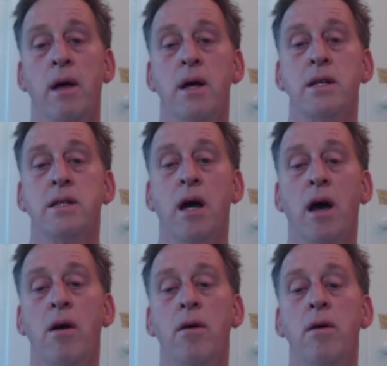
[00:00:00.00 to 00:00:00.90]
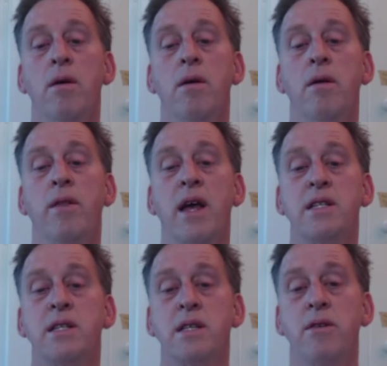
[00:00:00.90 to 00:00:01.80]
So
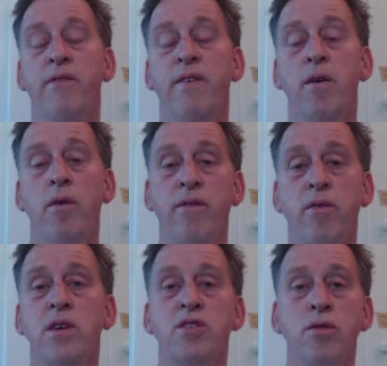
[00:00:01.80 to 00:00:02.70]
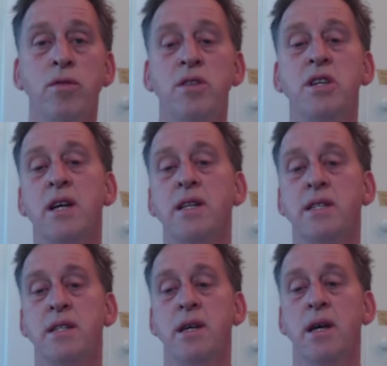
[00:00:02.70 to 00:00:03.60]
that's very, very true in chess.